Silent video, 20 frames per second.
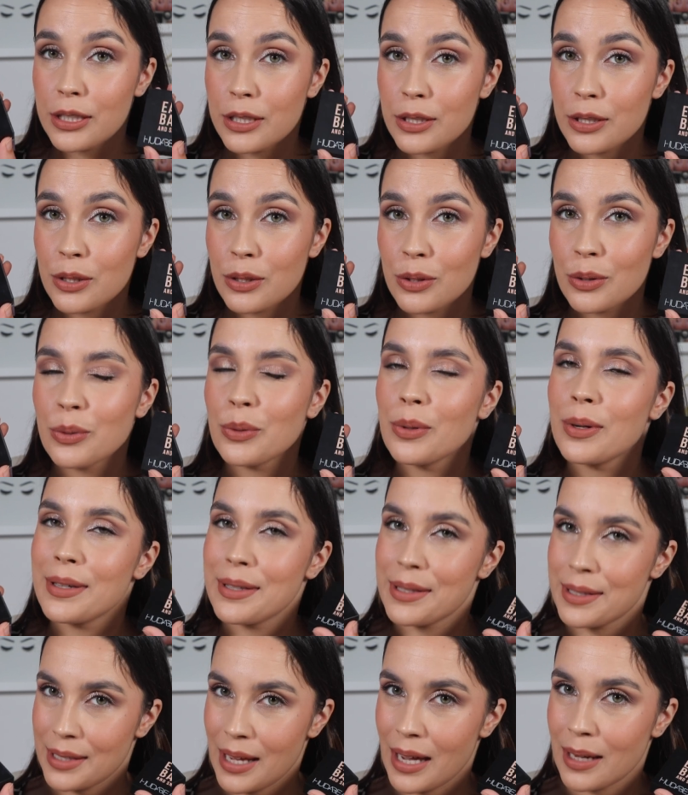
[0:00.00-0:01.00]
the two
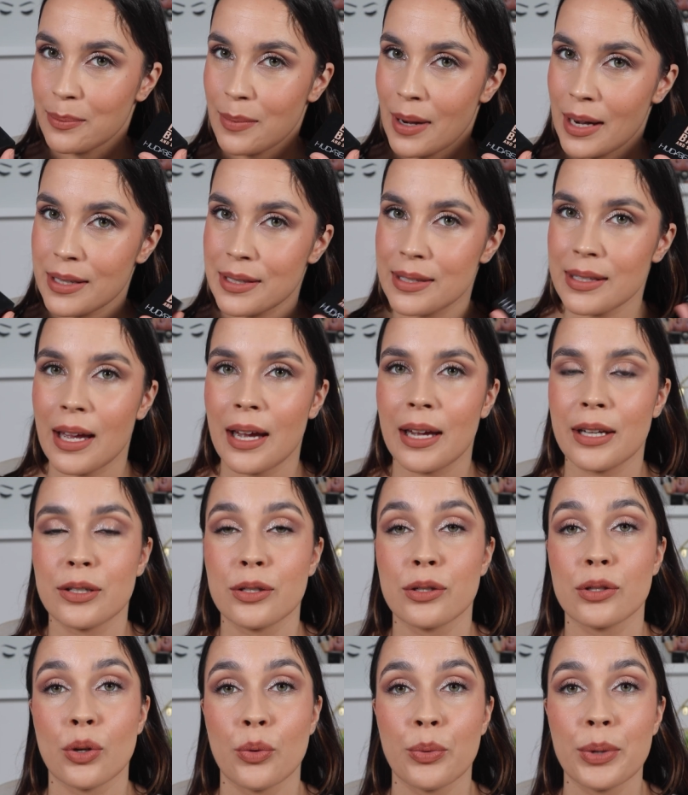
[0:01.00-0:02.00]
side by side
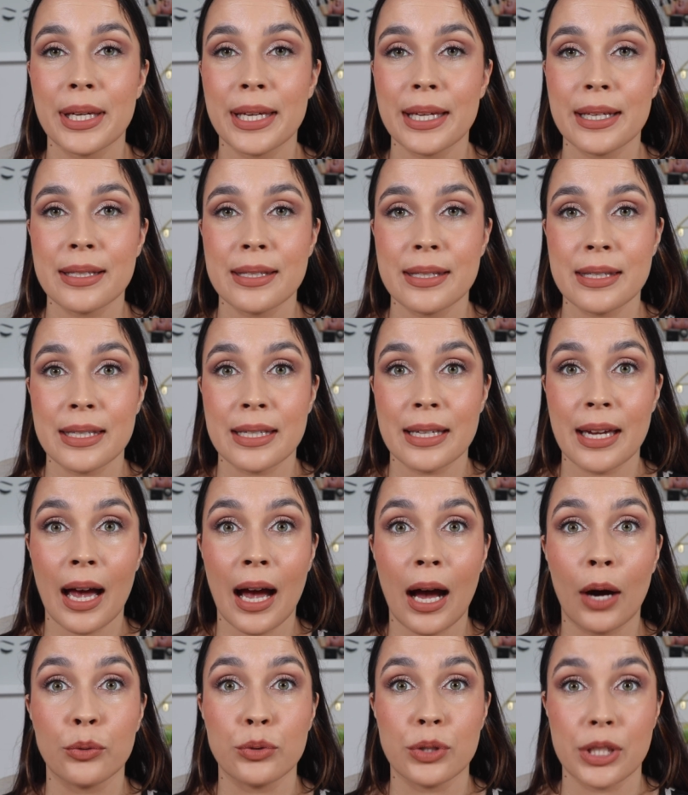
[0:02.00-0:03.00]
so we can see
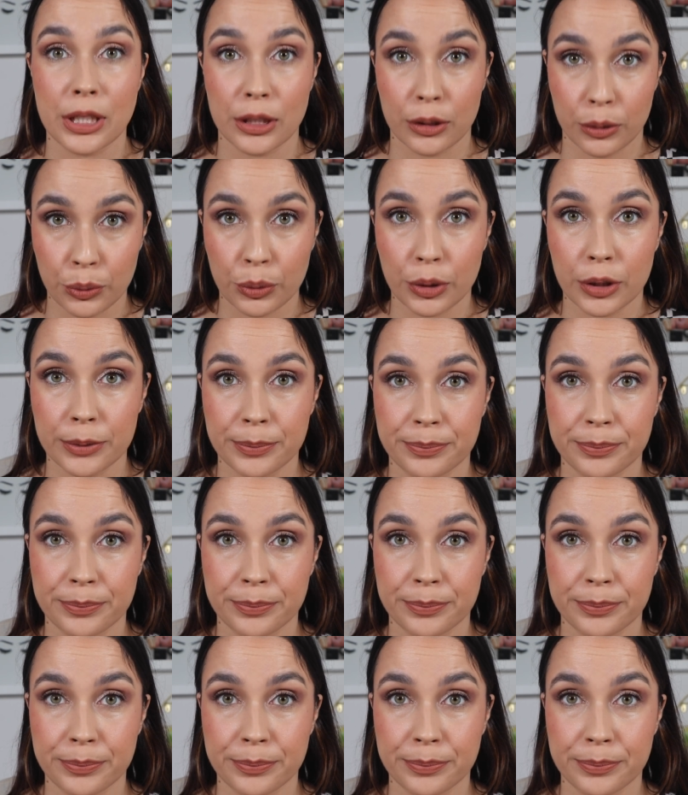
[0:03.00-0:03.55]
how they look.